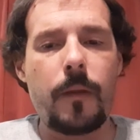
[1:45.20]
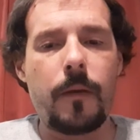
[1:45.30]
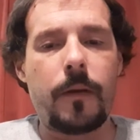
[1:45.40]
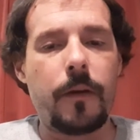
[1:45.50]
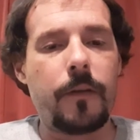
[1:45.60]

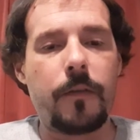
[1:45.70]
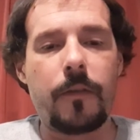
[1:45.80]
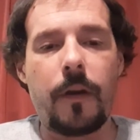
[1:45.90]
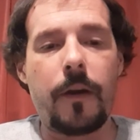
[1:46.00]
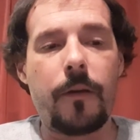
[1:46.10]
because
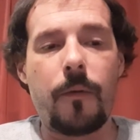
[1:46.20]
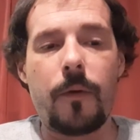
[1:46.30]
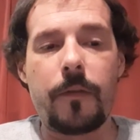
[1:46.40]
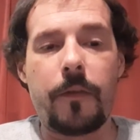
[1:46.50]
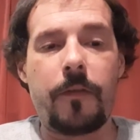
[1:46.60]
i don't
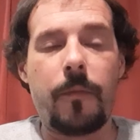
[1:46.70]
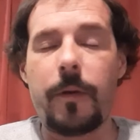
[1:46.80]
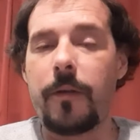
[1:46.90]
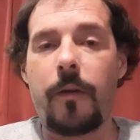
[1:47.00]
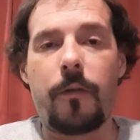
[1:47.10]
want this to be
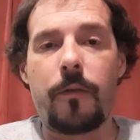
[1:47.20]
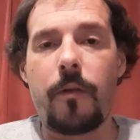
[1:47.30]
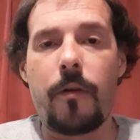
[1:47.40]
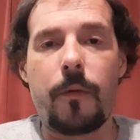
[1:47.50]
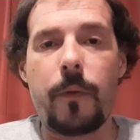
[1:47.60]
another
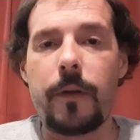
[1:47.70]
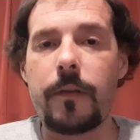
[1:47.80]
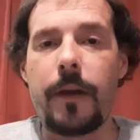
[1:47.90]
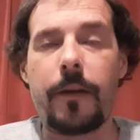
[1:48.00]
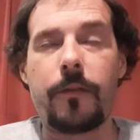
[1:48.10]
long week
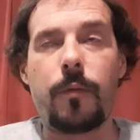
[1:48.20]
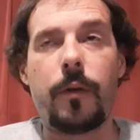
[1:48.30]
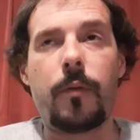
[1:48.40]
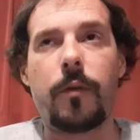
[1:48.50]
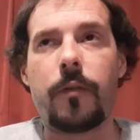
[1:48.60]
last
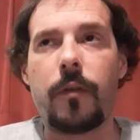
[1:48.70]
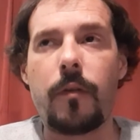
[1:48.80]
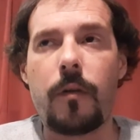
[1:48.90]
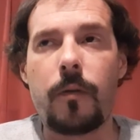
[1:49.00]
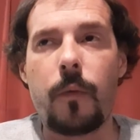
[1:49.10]
week was a
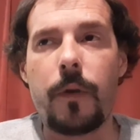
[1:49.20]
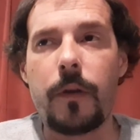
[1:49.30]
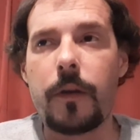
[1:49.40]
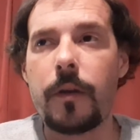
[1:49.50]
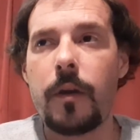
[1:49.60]
long
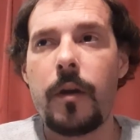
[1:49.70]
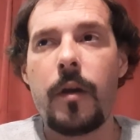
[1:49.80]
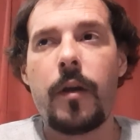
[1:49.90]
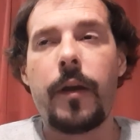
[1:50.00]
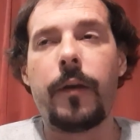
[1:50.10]
week
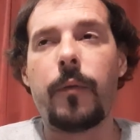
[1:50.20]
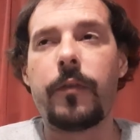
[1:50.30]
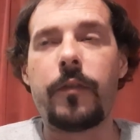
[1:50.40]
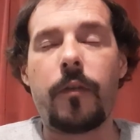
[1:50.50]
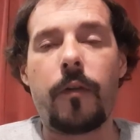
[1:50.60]
and we
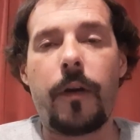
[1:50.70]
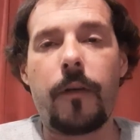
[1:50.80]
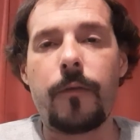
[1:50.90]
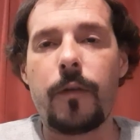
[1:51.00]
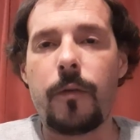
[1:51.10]
still
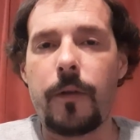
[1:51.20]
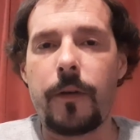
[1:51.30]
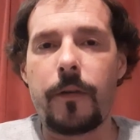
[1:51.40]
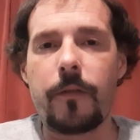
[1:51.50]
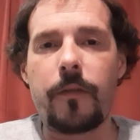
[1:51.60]
have new
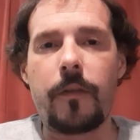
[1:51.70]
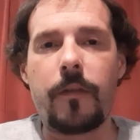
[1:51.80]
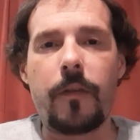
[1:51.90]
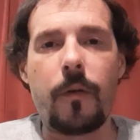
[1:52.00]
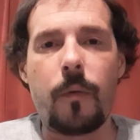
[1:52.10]
year's to
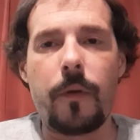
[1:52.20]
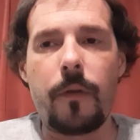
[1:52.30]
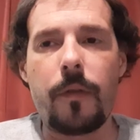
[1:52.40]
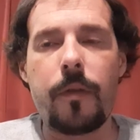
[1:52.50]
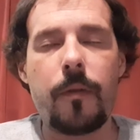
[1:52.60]
deal
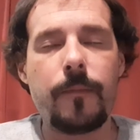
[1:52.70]
with